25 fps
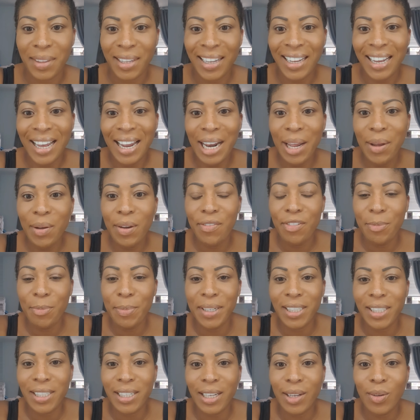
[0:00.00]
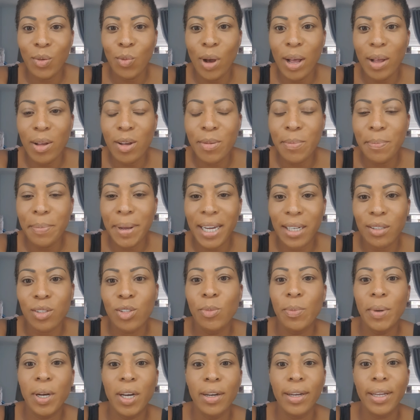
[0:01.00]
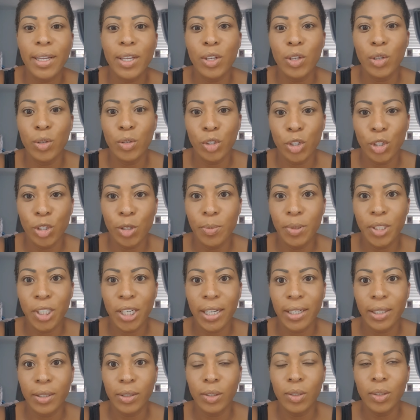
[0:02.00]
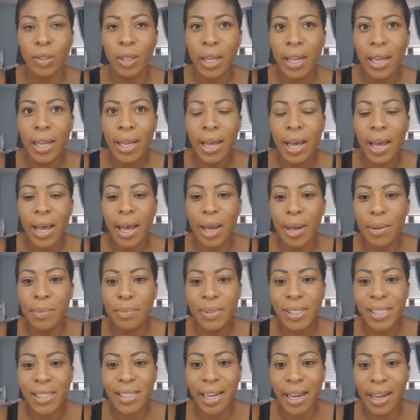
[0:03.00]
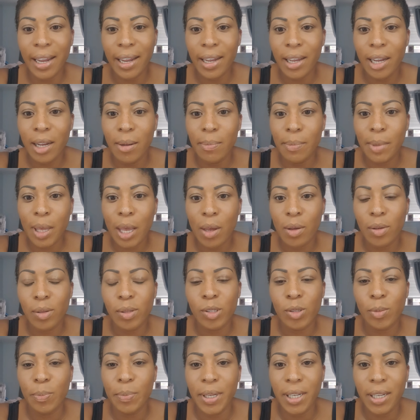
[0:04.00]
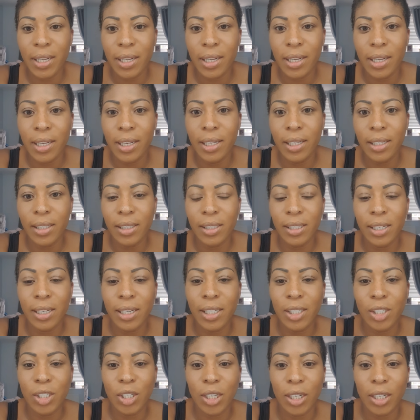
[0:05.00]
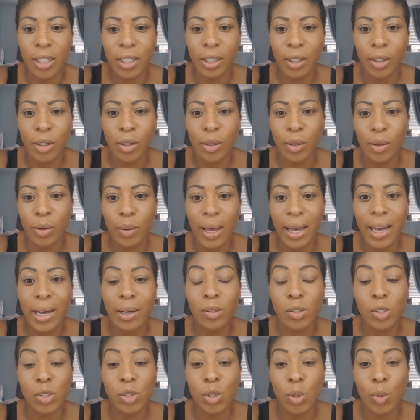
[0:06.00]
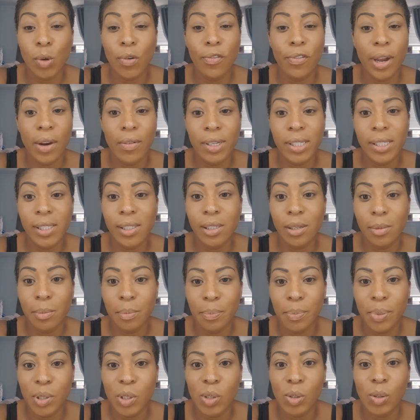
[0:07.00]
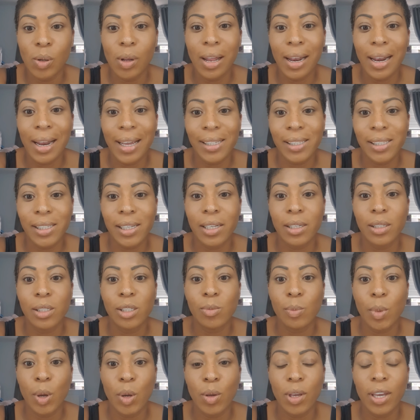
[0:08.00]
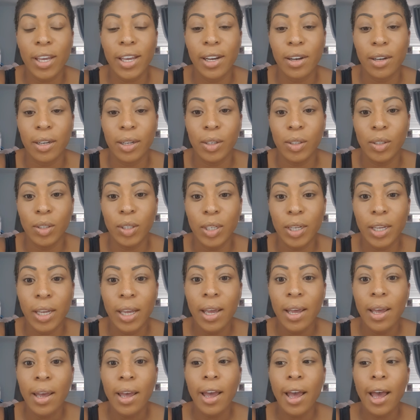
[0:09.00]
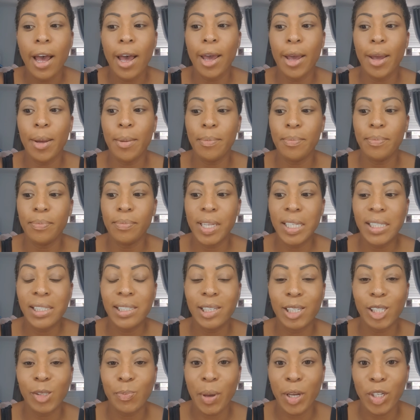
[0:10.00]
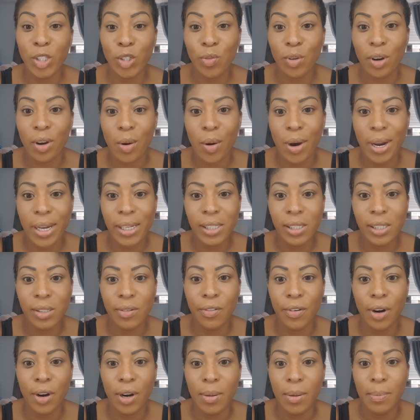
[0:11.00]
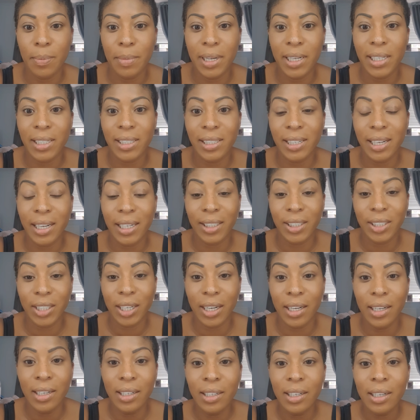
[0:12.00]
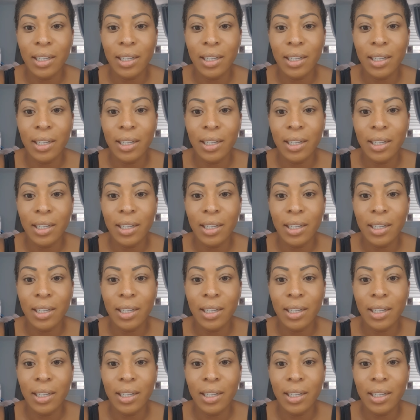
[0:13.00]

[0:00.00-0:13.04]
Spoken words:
Hello everybody, welcome back to my YouTube channel. Today I'm going to be teaching you how to do a very simple classic smoky eye look. This is a special request from Tasha,